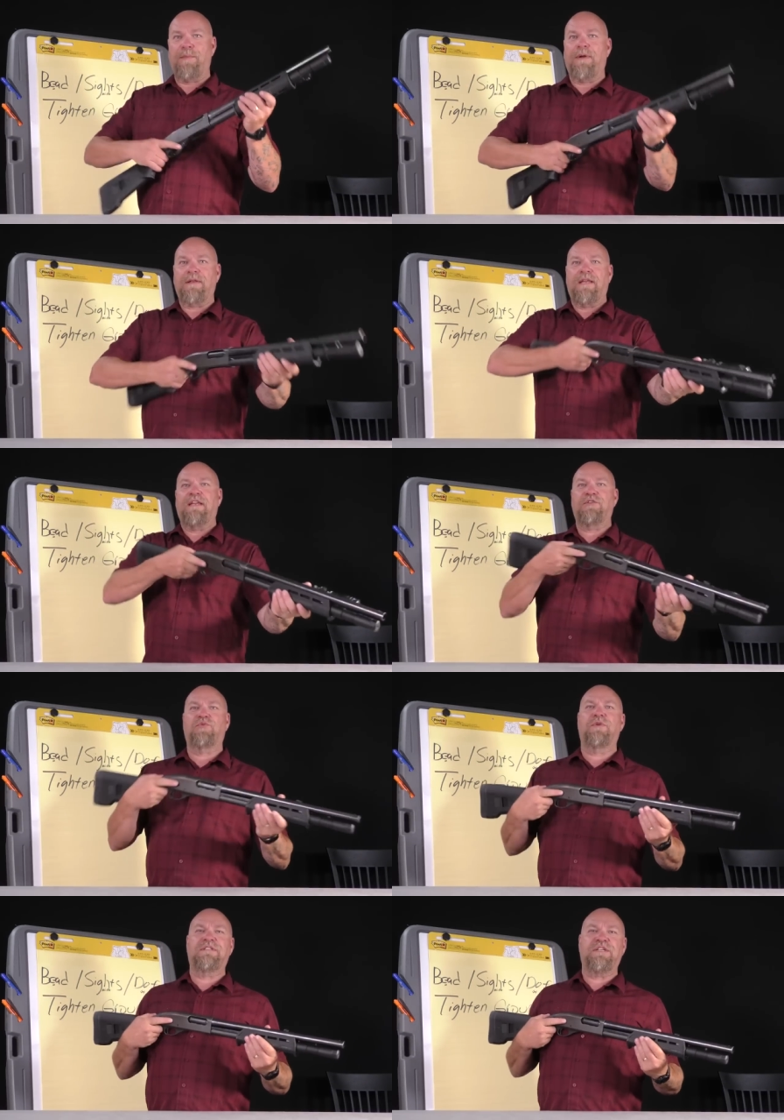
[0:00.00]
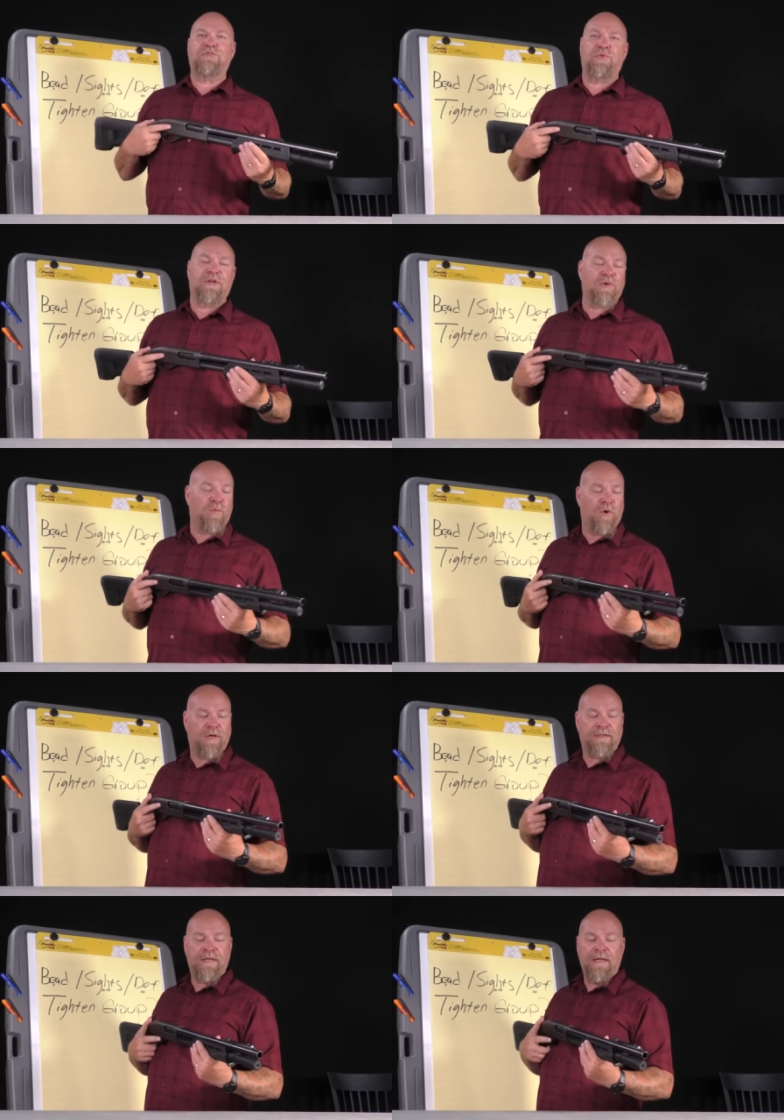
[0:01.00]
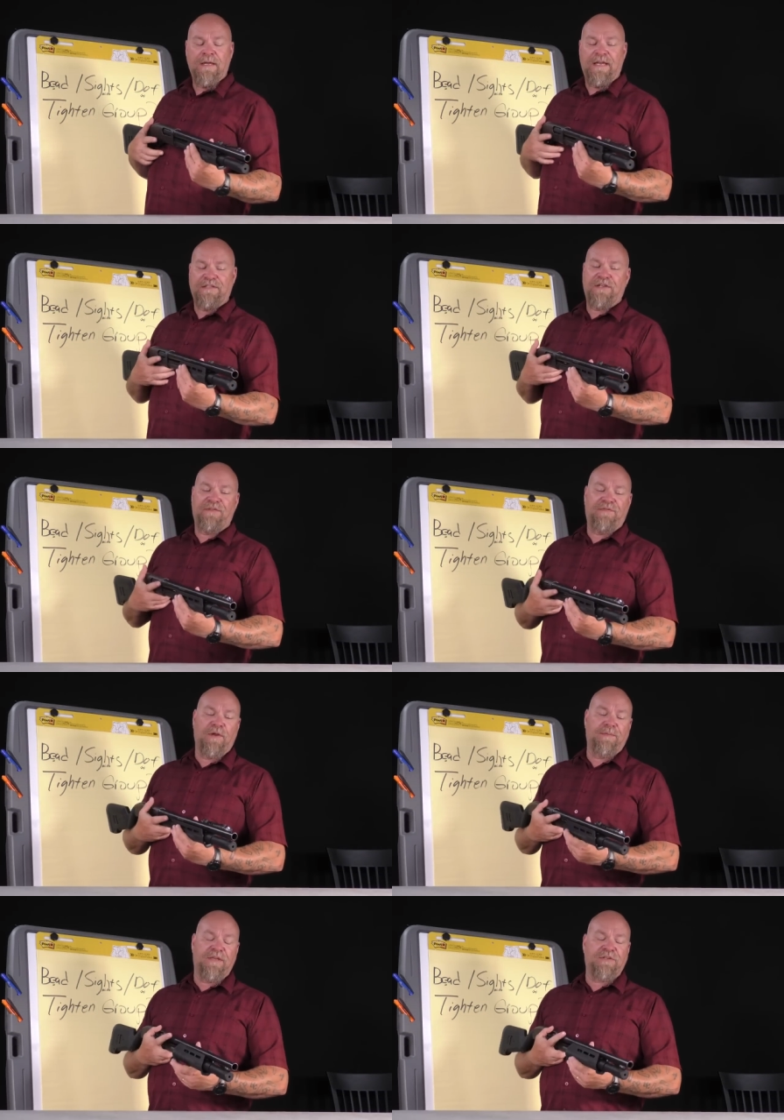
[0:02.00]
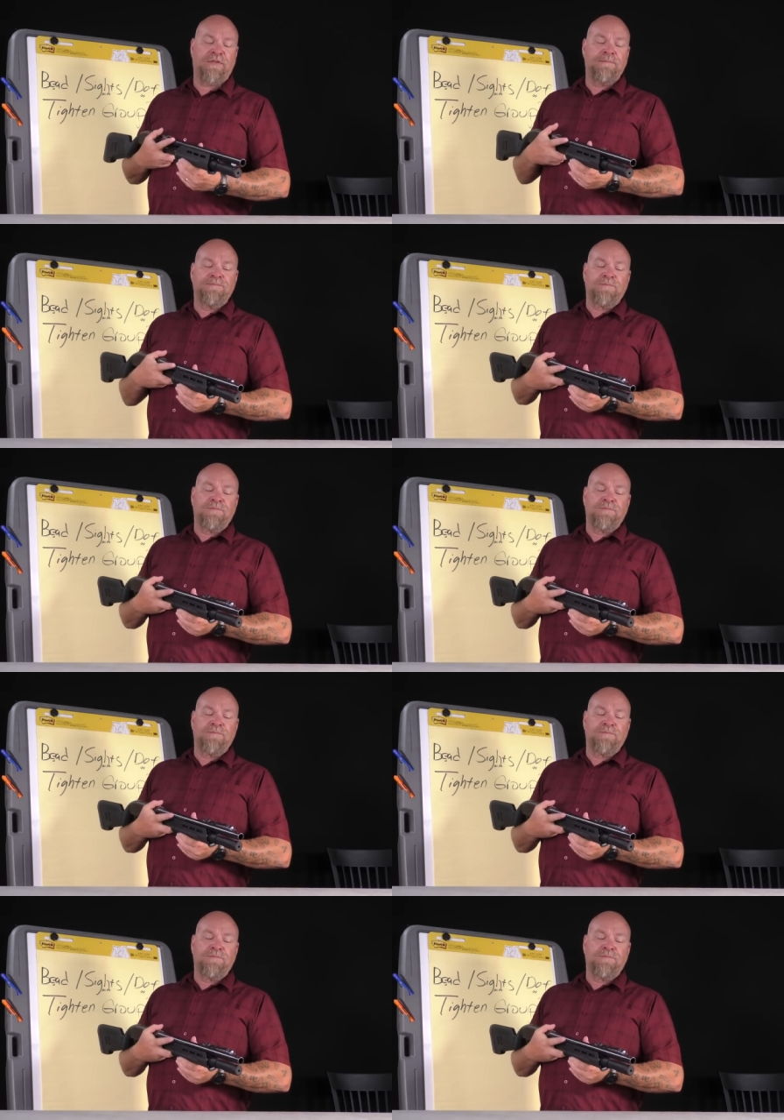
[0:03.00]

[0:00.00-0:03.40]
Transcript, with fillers: but in 2021, as I film this,